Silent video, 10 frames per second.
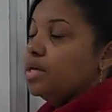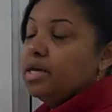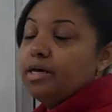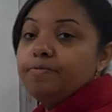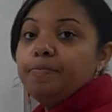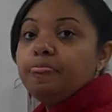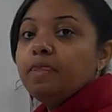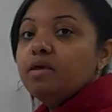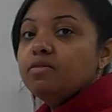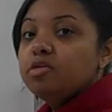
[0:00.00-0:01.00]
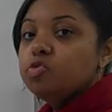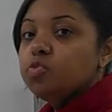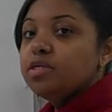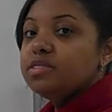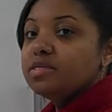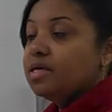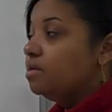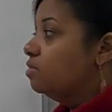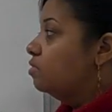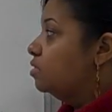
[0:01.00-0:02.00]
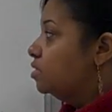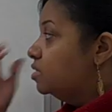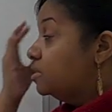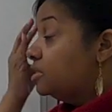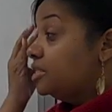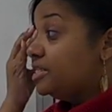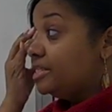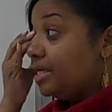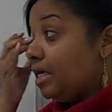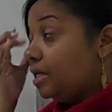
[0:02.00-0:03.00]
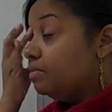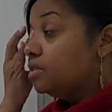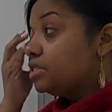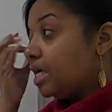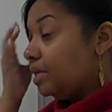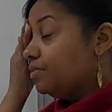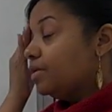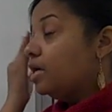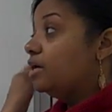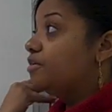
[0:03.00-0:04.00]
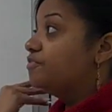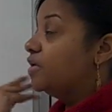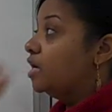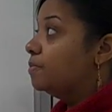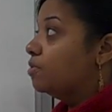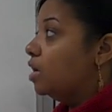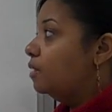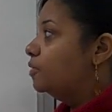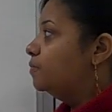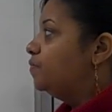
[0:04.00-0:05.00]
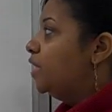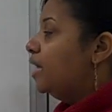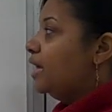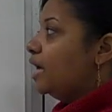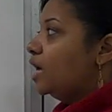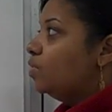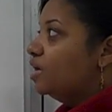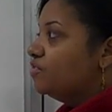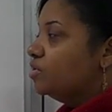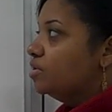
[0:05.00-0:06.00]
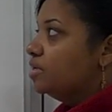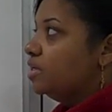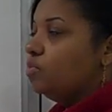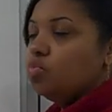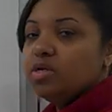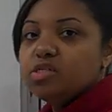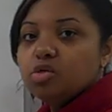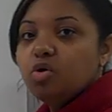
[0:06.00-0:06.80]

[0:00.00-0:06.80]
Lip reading: Okay, this one is the same type of problem, however, one is